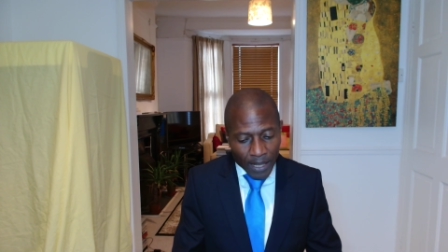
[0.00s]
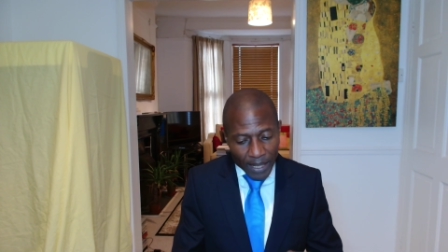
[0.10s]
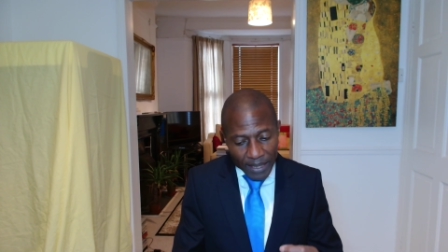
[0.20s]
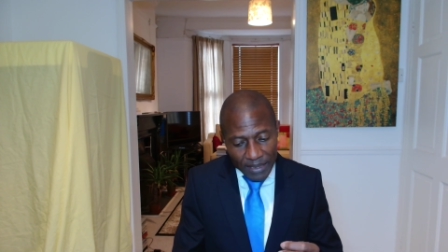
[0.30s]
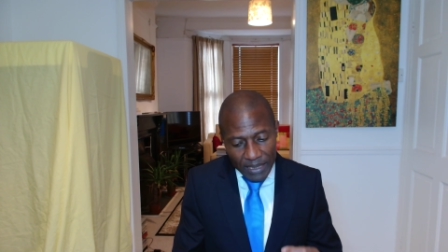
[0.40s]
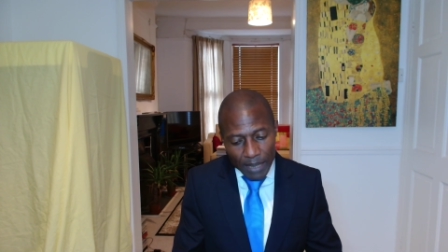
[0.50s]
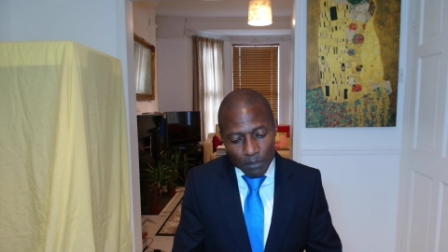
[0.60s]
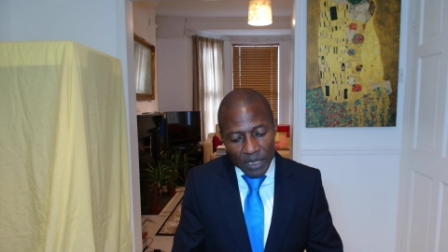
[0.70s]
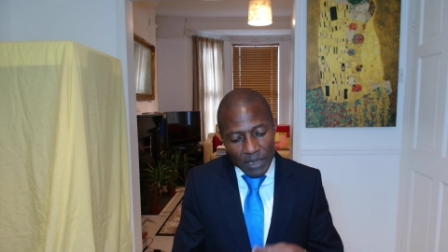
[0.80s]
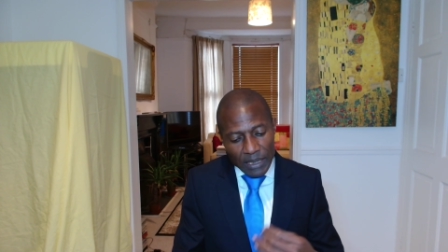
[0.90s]

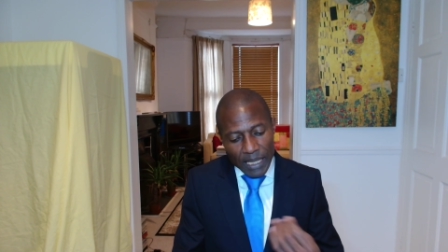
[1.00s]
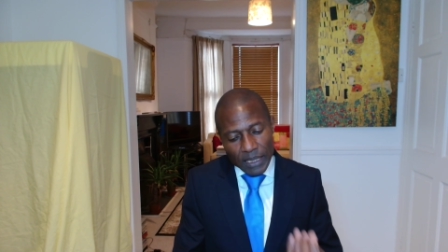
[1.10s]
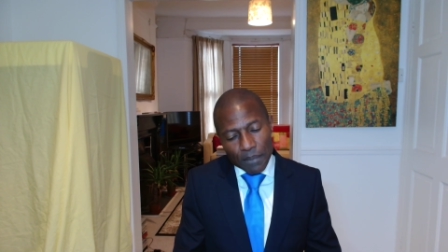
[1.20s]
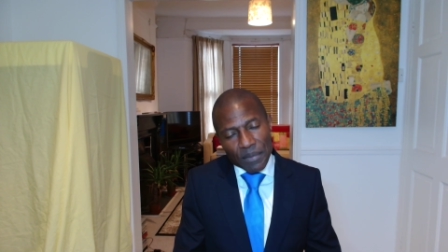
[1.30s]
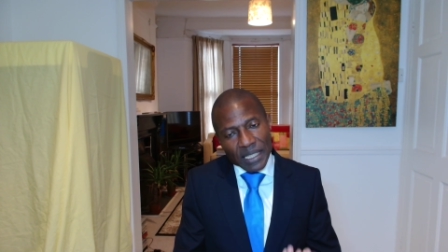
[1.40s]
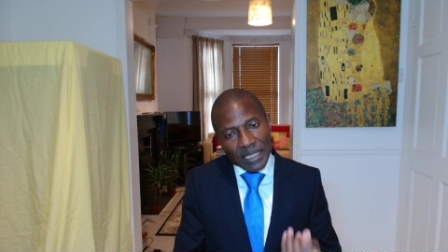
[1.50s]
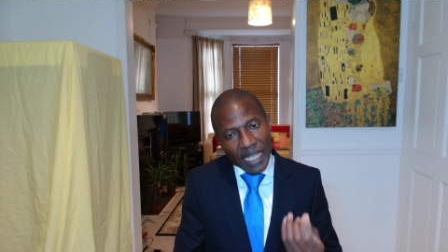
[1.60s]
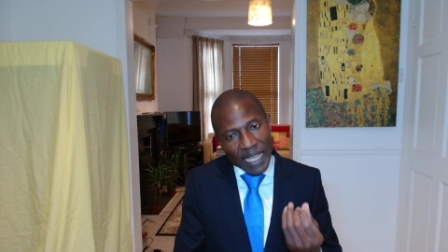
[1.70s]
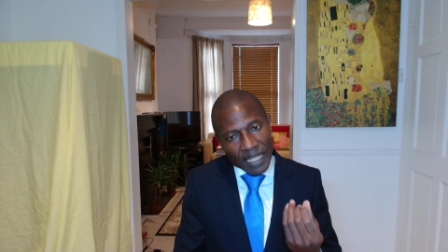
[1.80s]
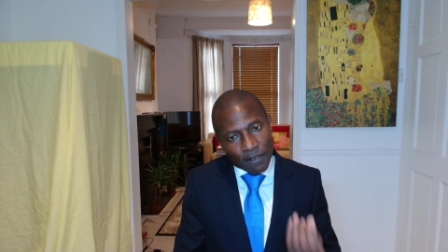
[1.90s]
except to set up this
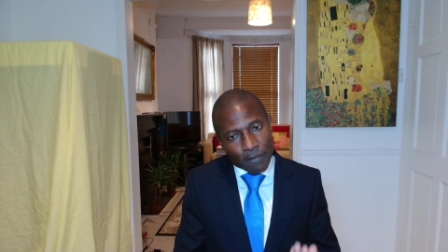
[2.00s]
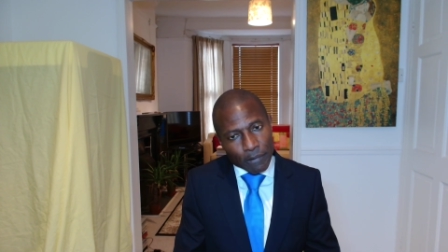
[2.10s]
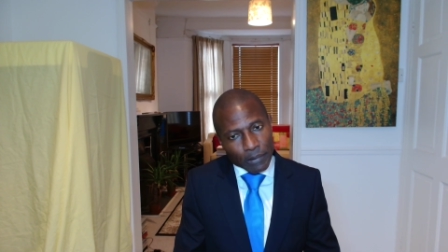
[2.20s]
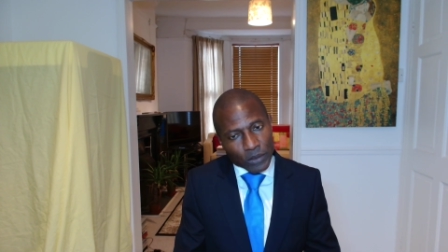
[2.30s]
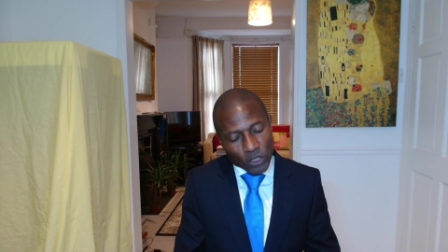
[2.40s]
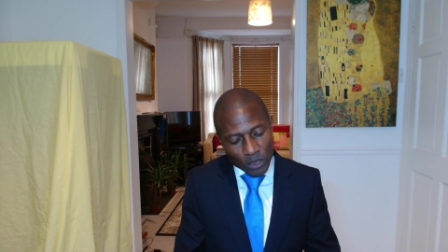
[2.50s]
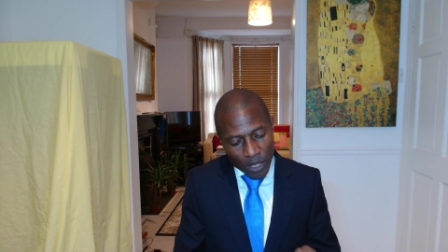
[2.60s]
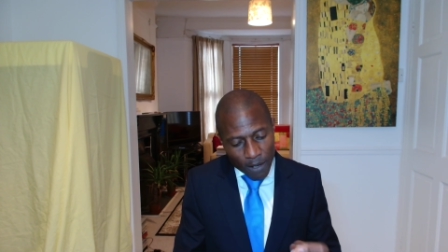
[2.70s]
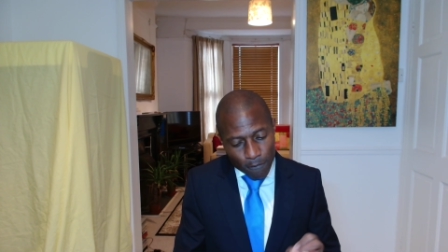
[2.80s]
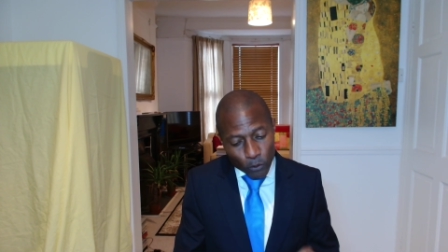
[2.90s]
inference
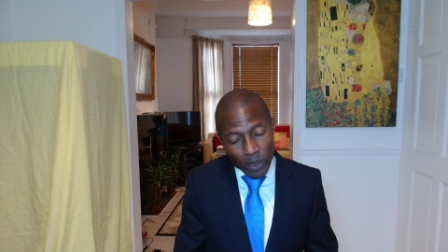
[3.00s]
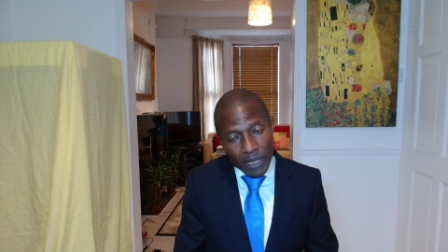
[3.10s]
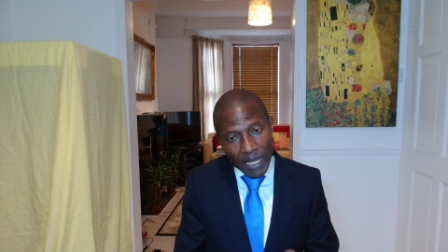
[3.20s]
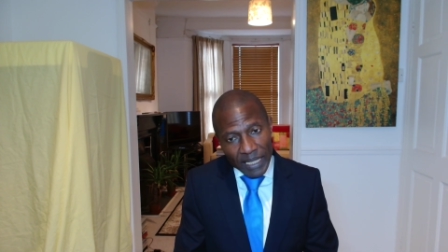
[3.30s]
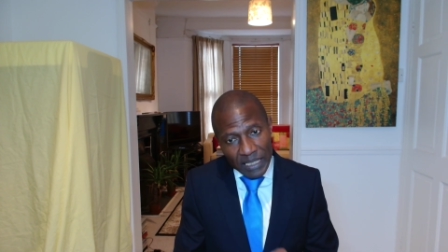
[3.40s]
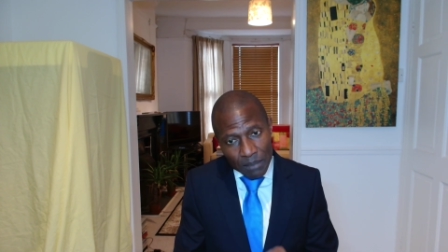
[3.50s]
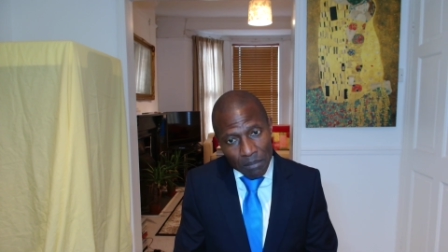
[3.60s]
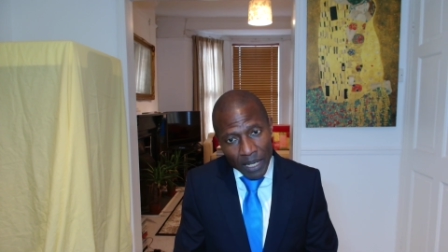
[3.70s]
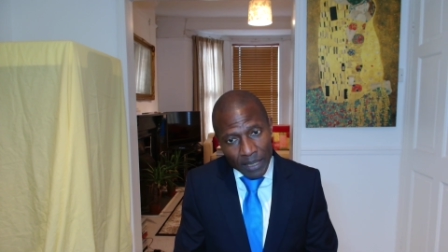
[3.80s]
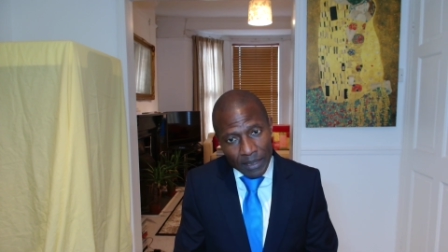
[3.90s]
for the
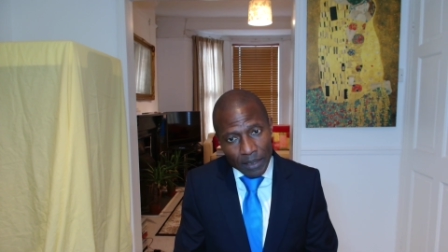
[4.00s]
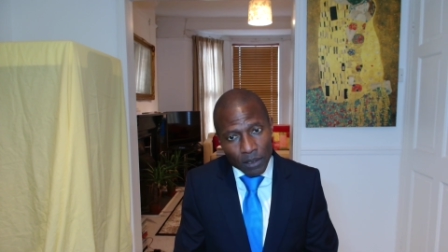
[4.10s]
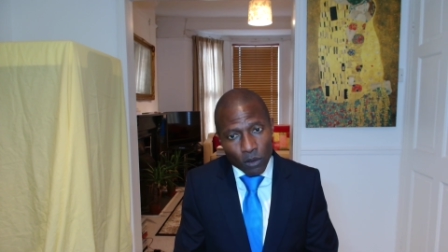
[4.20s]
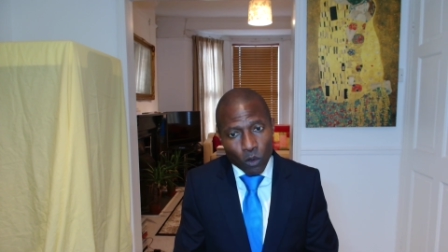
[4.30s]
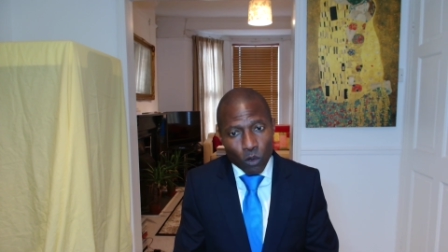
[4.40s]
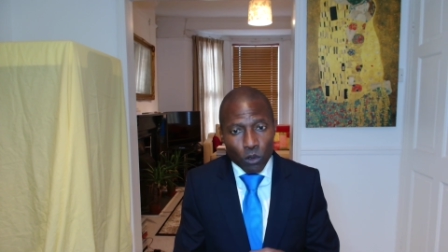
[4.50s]
lazy-minded or